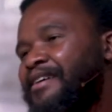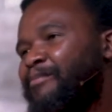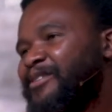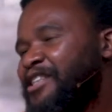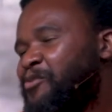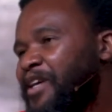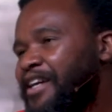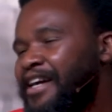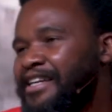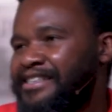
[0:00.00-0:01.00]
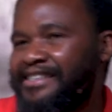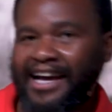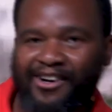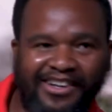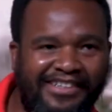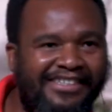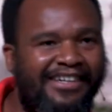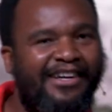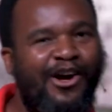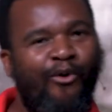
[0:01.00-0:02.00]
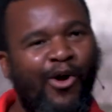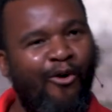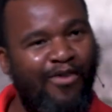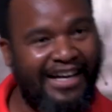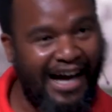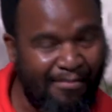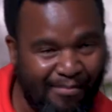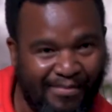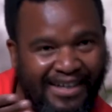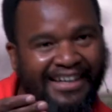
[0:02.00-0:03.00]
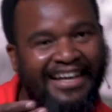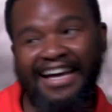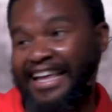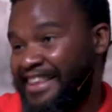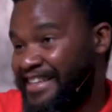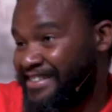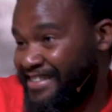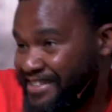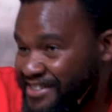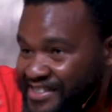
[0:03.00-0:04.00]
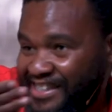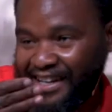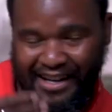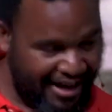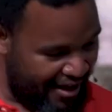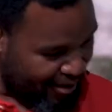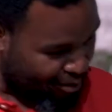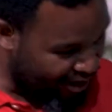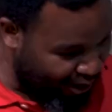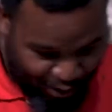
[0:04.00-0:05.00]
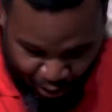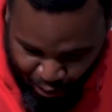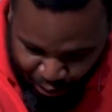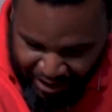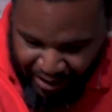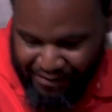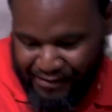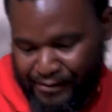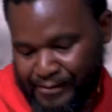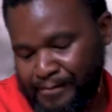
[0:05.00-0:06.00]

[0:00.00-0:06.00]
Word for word: Because as we snack on it, we overcome the sins that we got rid of.